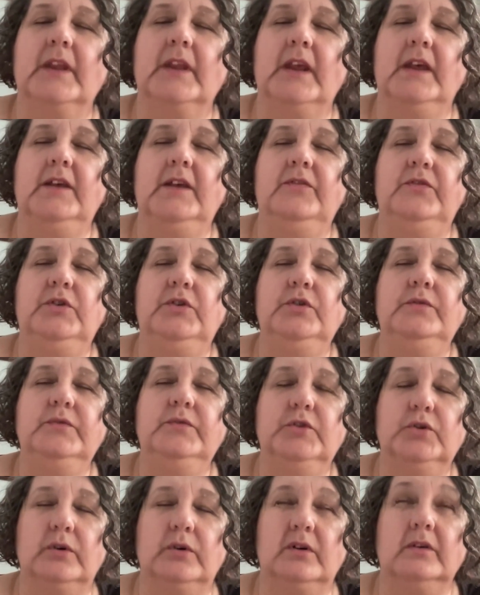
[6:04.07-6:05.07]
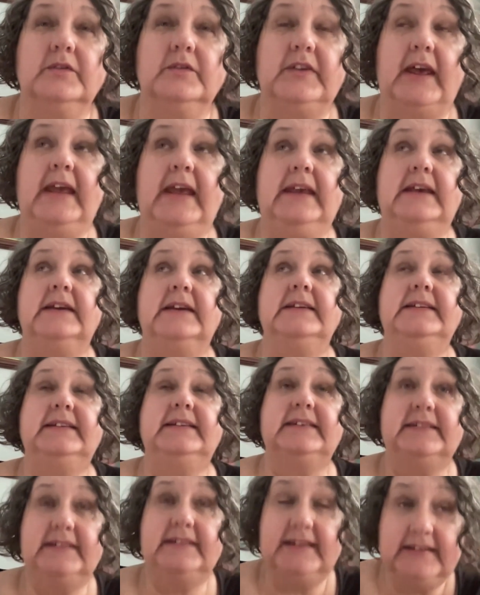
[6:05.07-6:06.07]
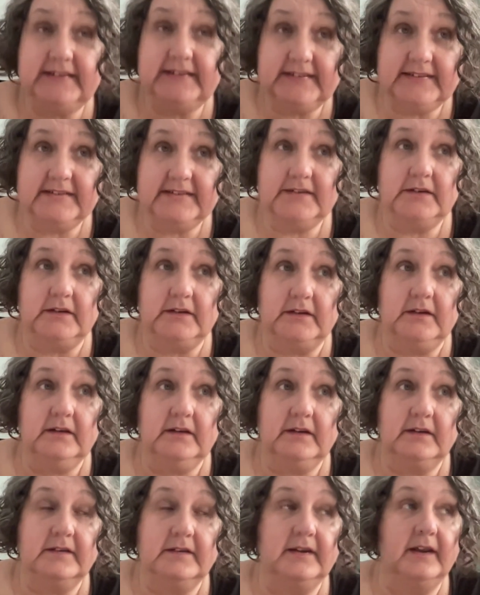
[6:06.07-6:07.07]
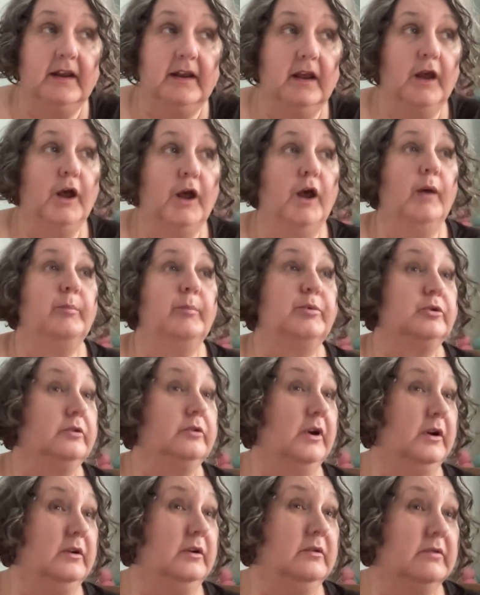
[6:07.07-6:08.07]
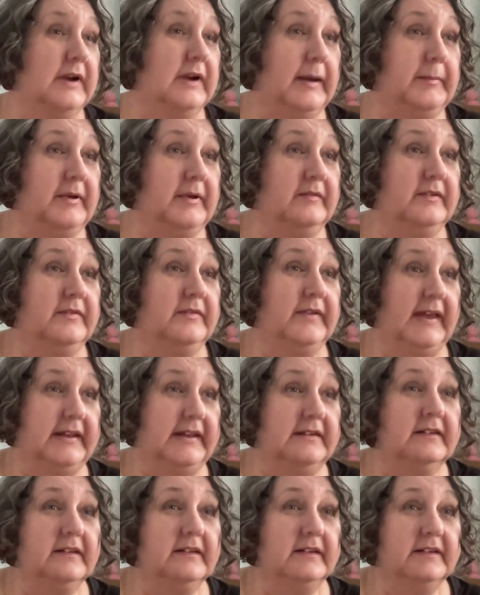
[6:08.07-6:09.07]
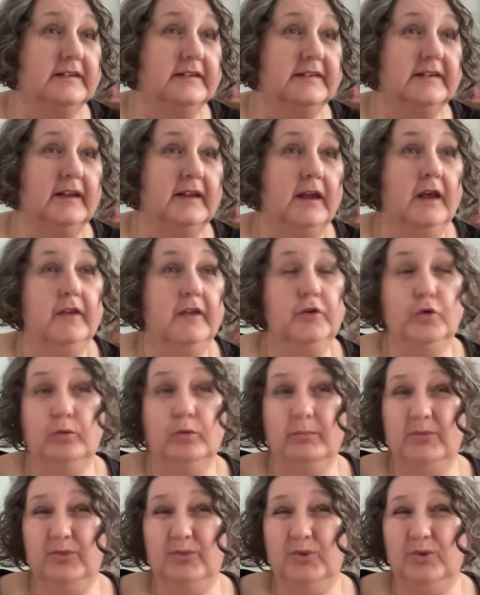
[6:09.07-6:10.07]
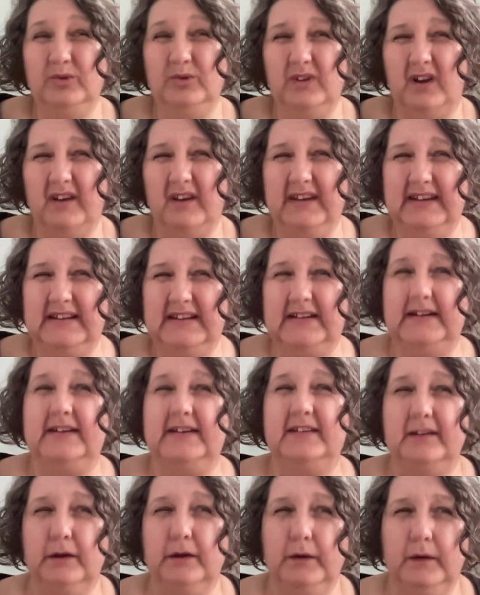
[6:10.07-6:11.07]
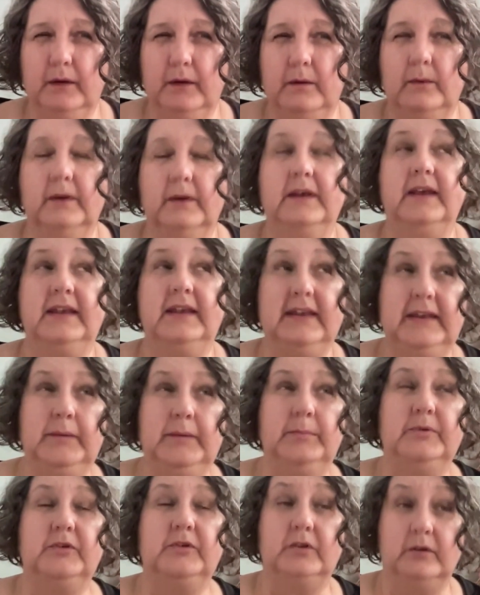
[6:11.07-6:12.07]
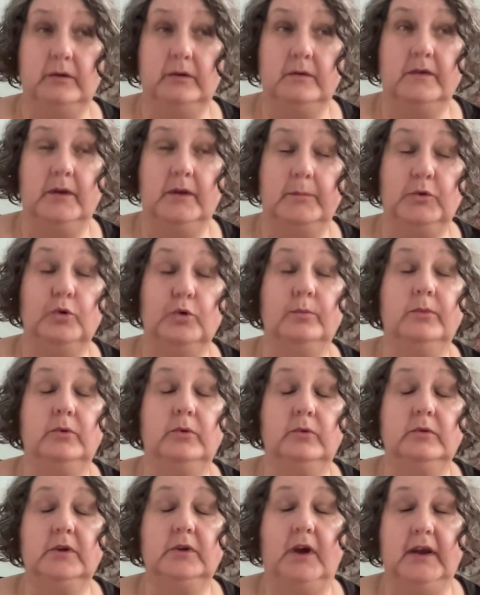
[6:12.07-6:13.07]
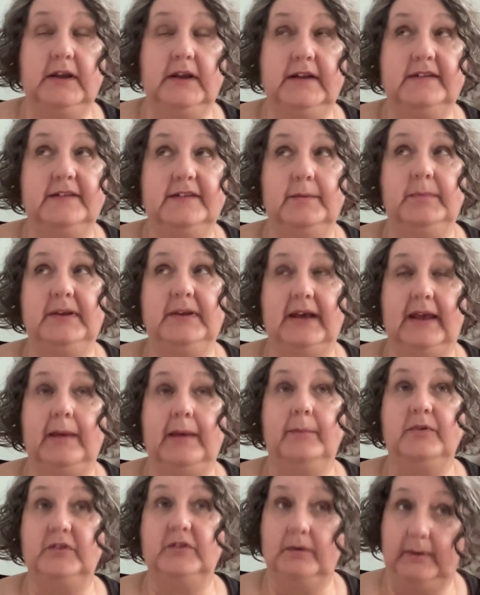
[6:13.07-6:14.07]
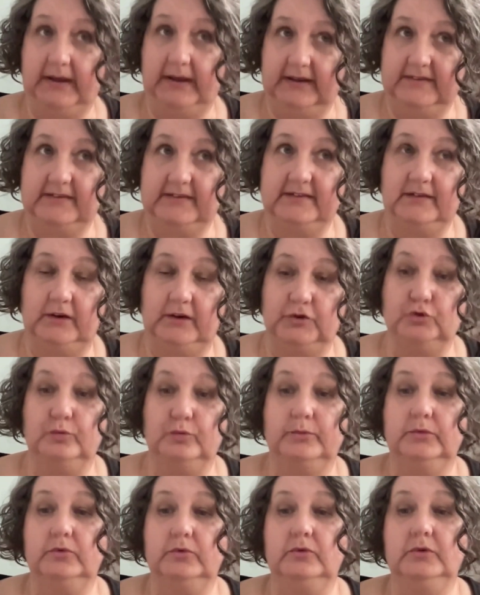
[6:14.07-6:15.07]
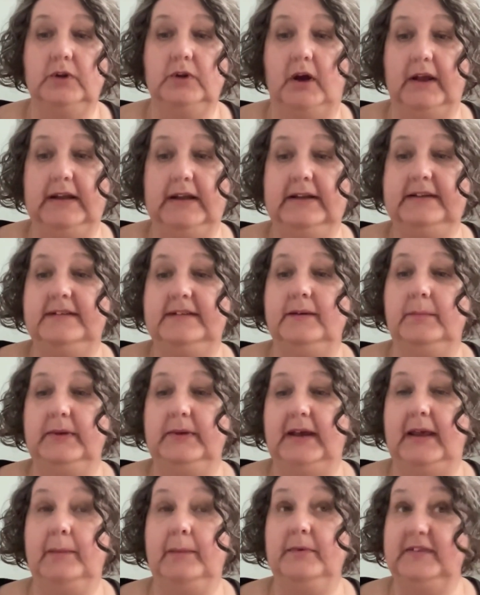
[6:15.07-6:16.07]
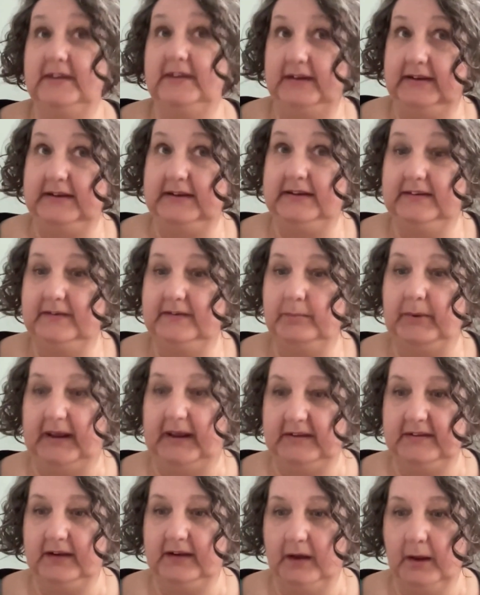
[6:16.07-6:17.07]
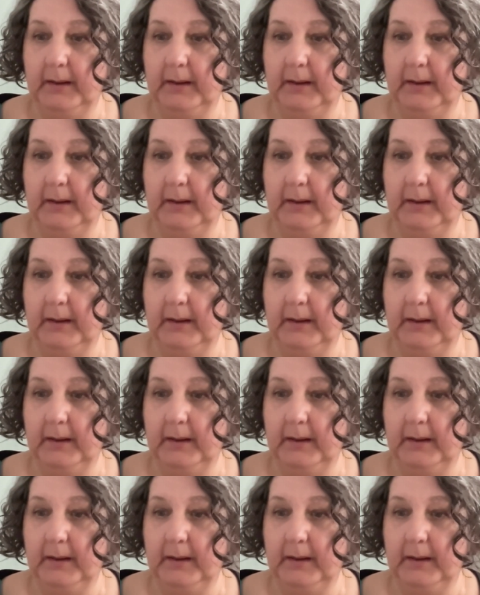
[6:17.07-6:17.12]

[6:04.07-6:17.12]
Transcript: if you've got a consistent program of events, you're more likely to keep to them. You're more likely to be able to exercise. You're more likely to be able to eat better.